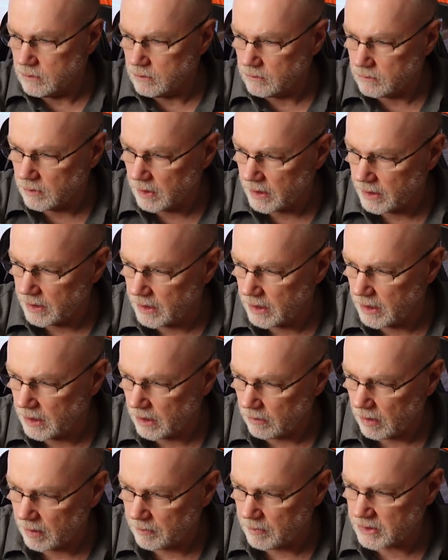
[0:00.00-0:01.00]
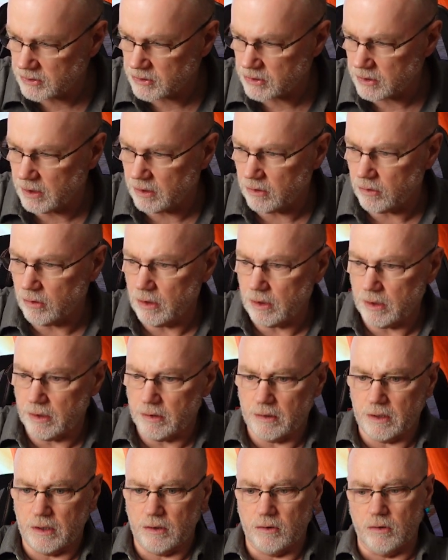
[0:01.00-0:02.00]
right here. I mentioned it earlier
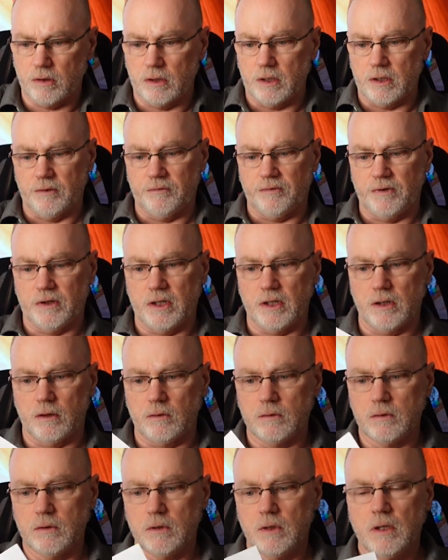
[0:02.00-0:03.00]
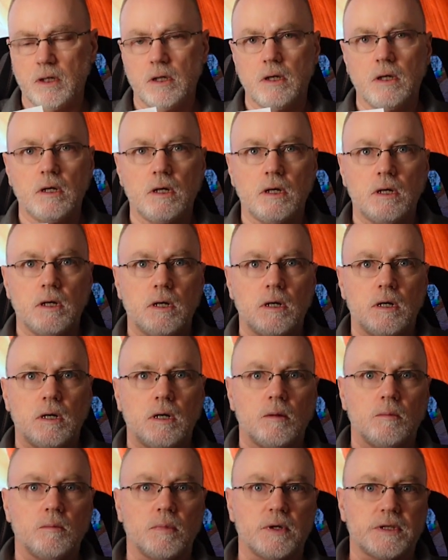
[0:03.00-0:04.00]
in an earlier video,
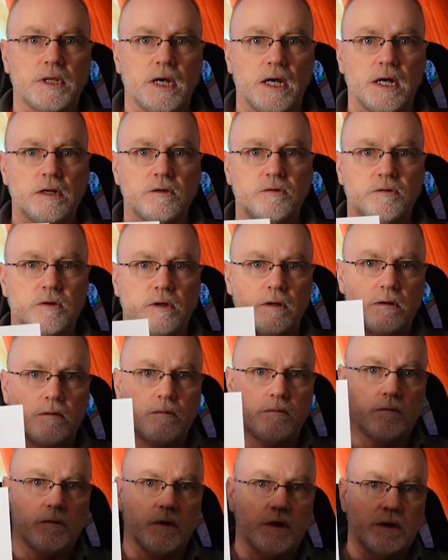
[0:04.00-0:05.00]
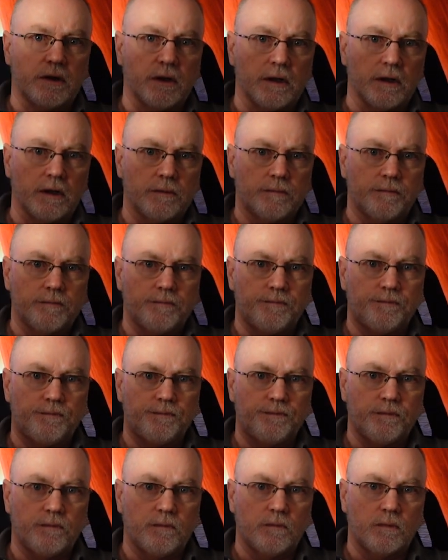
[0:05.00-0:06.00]
but that is it right there.
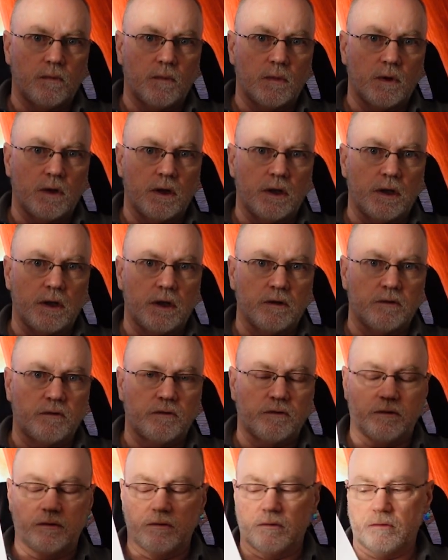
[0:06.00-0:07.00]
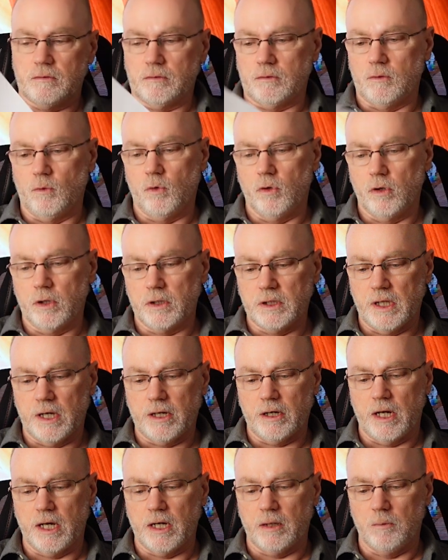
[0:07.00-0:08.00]
And it's the word
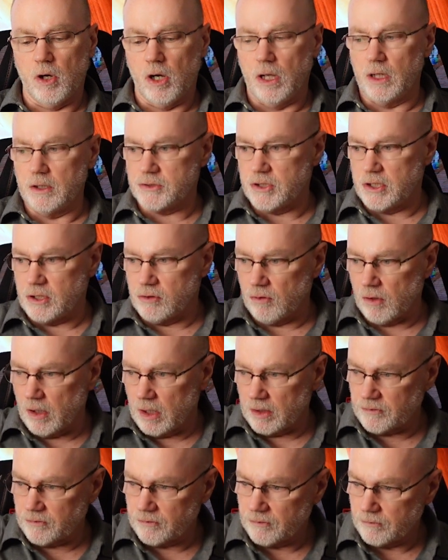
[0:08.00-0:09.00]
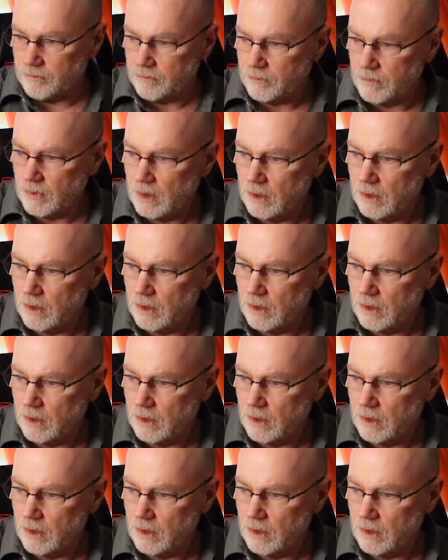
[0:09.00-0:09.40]
letter etymology cross.